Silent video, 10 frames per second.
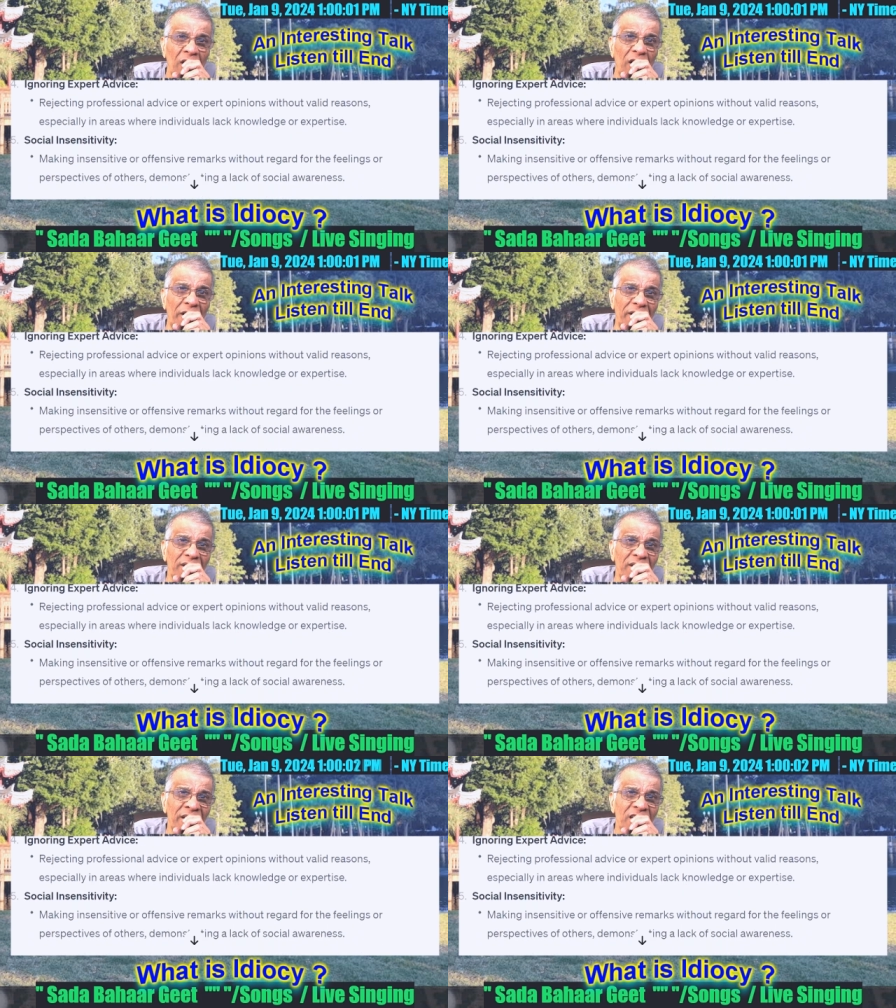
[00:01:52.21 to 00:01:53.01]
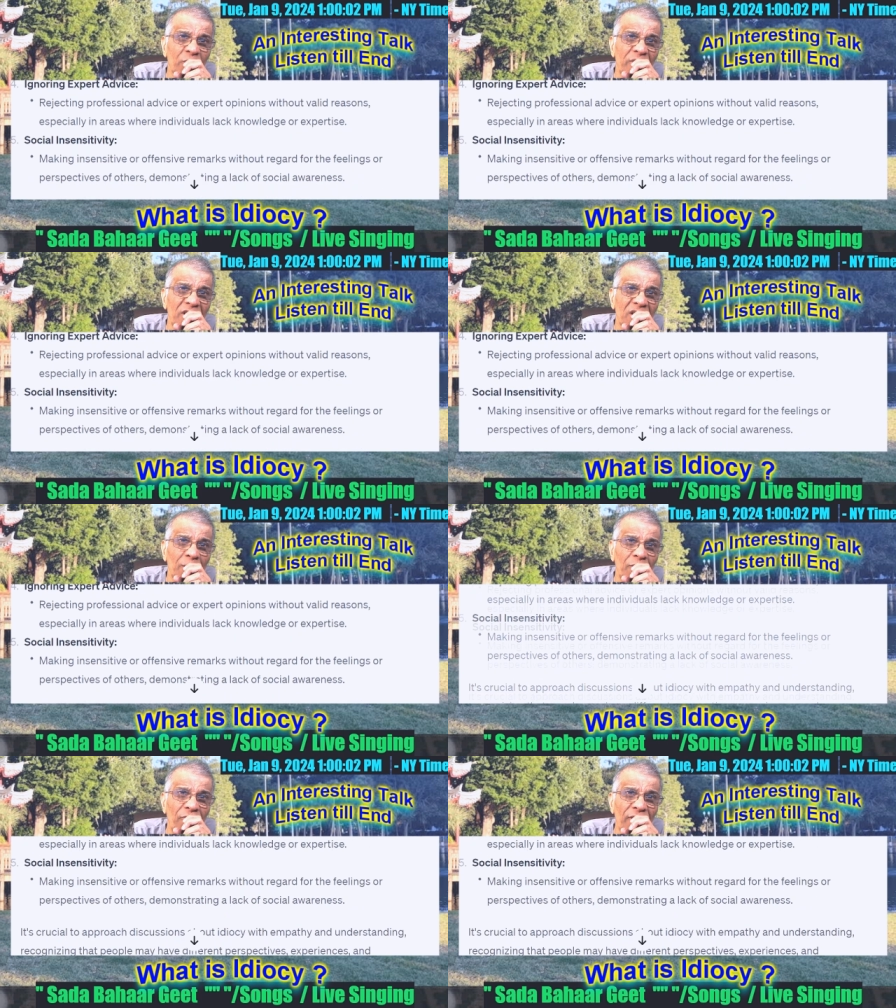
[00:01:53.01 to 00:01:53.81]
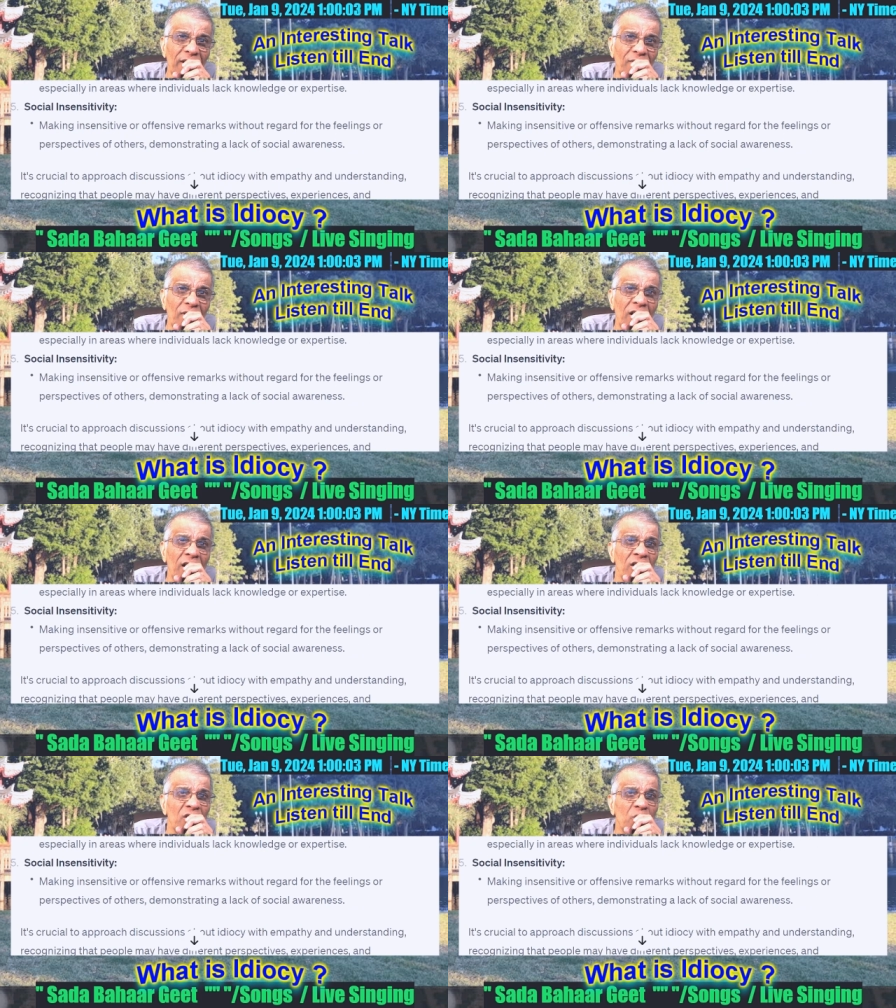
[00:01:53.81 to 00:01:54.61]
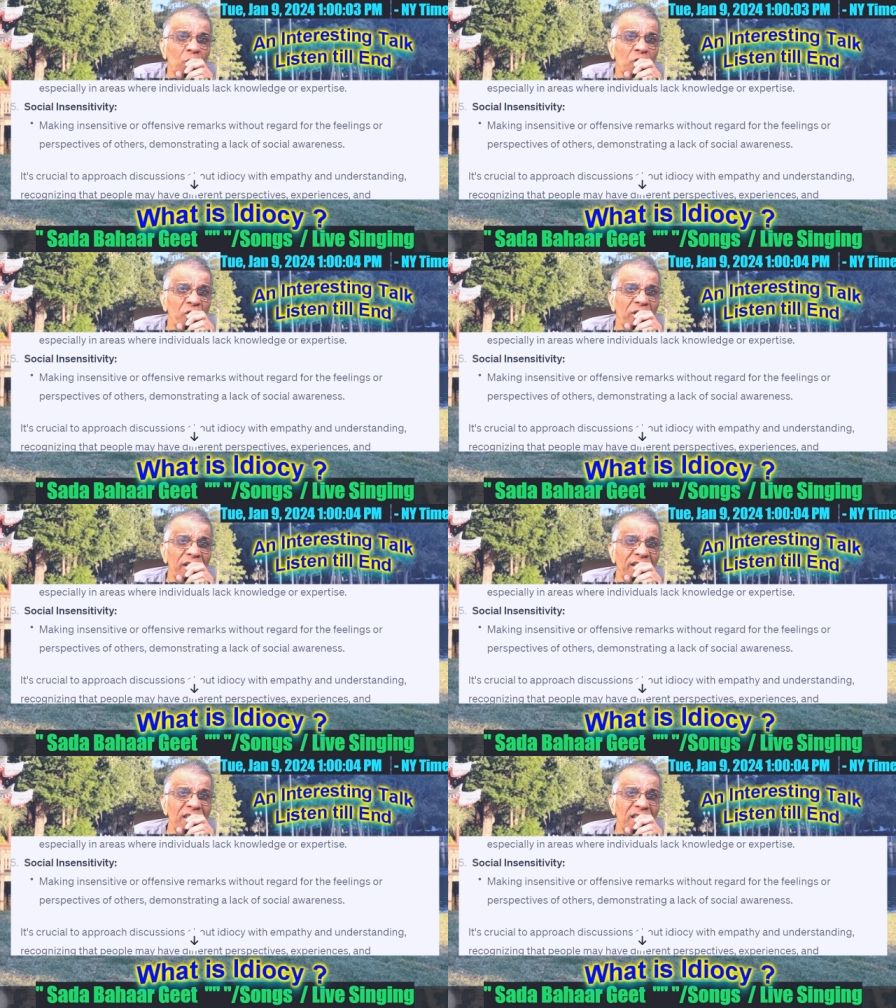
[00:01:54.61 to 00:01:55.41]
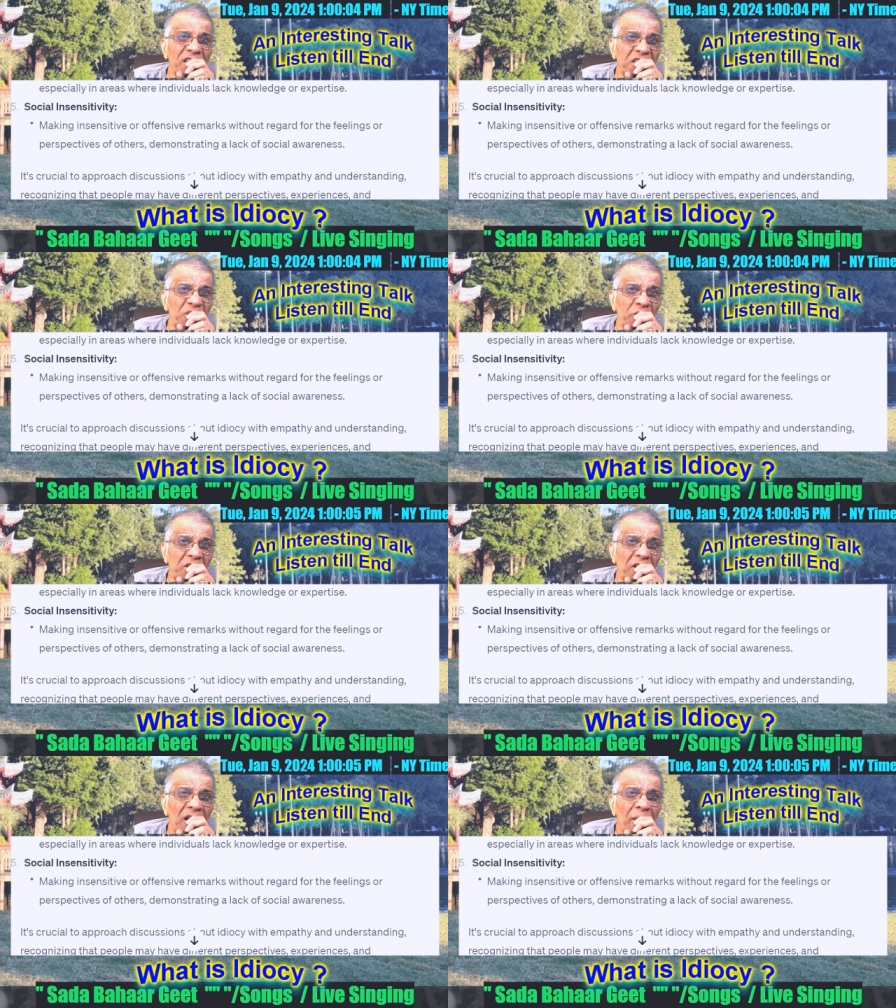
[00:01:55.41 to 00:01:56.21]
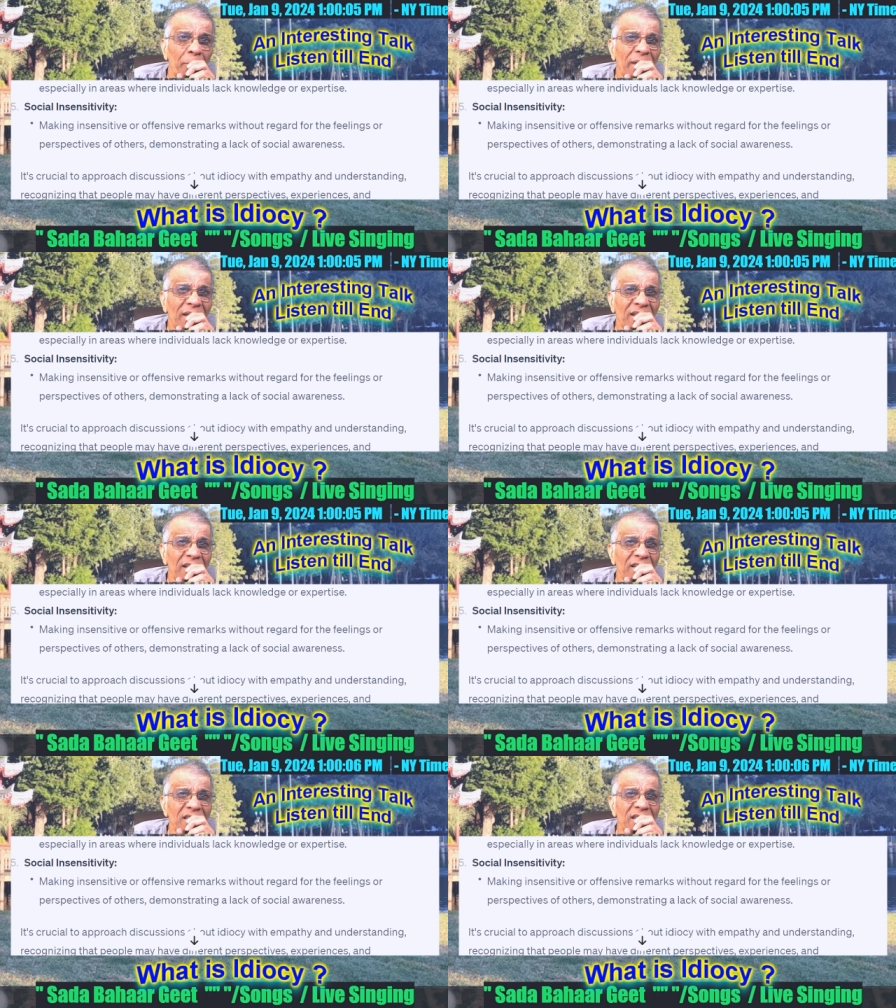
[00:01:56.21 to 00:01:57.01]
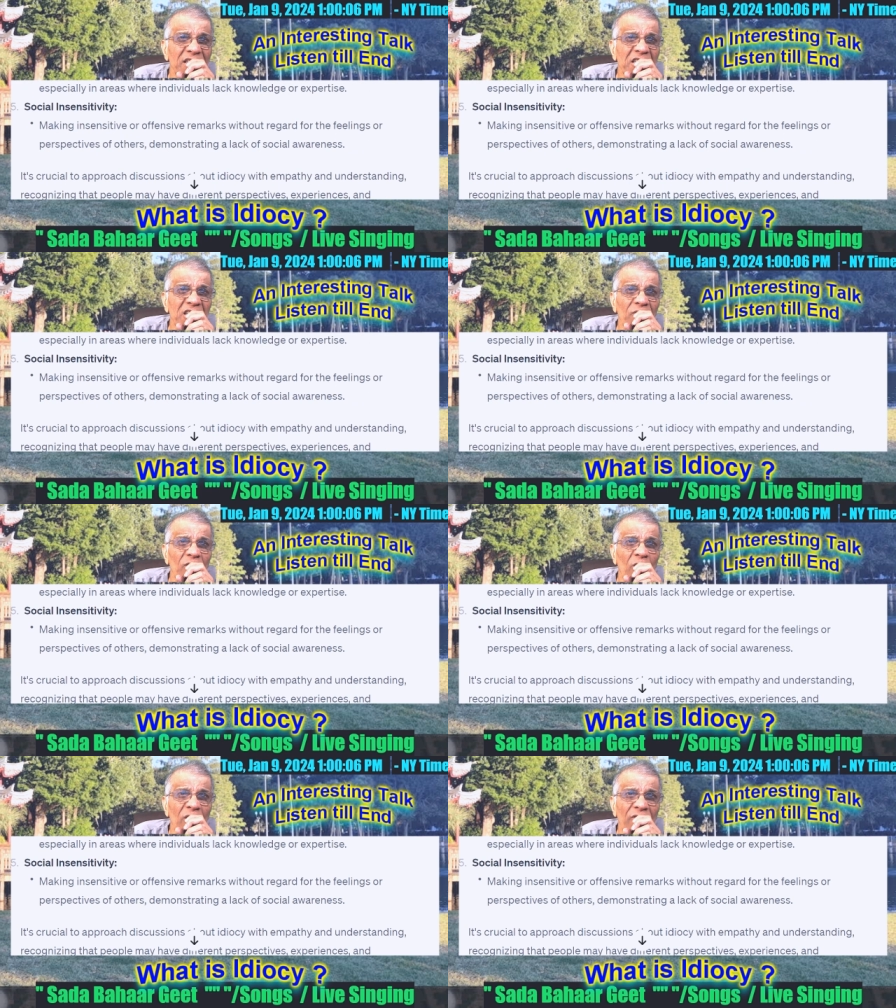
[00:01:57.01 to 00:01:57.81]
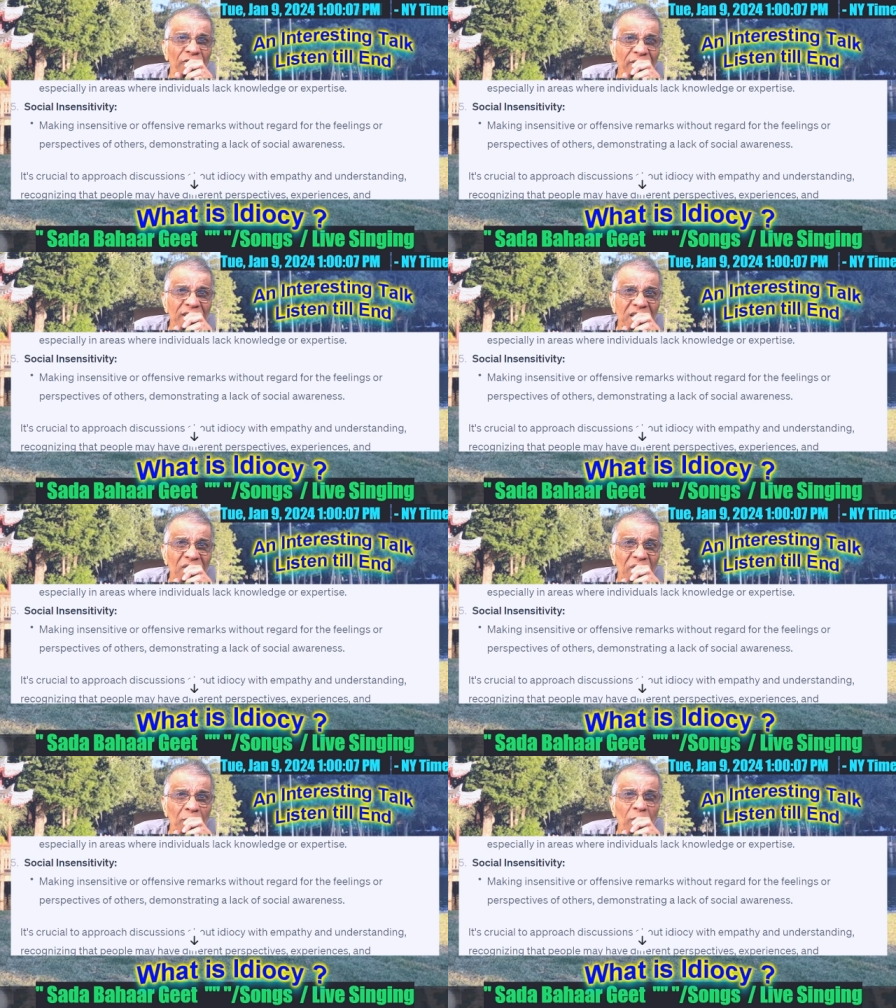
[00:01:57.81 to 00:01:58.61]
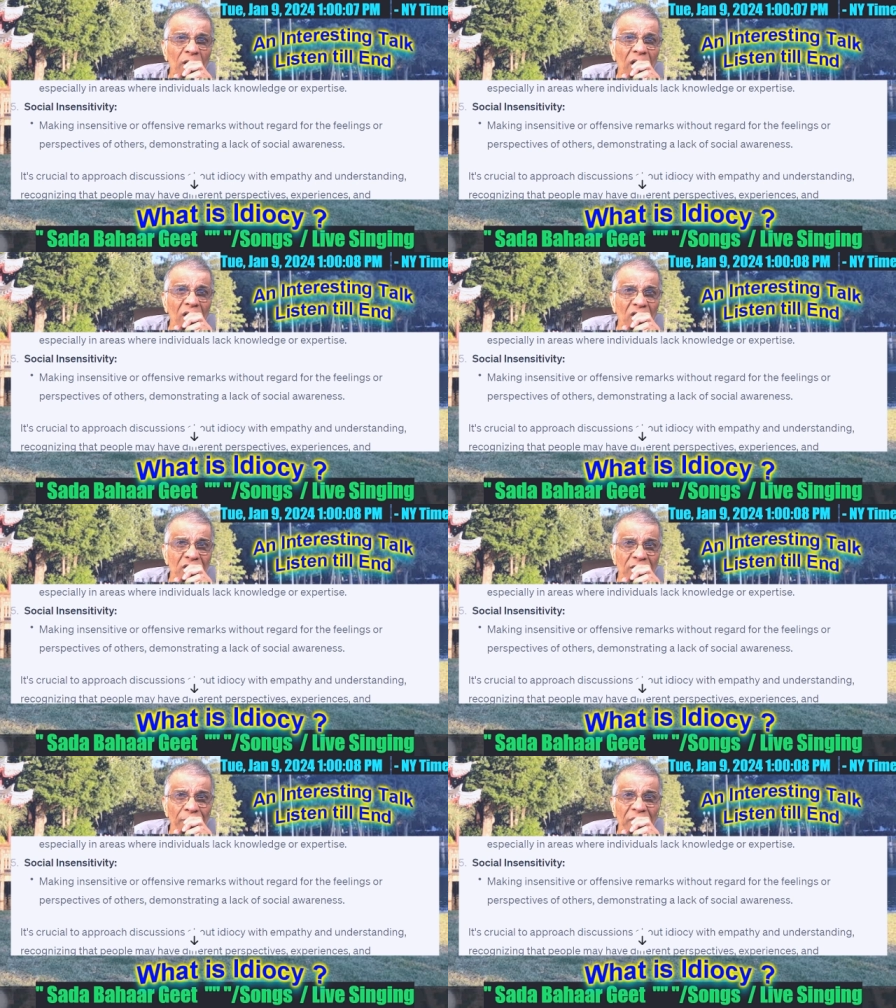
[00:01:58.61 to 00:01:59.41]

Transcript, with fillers: All right, the next one is number five social insensitivity, making insensitive or offensive remarks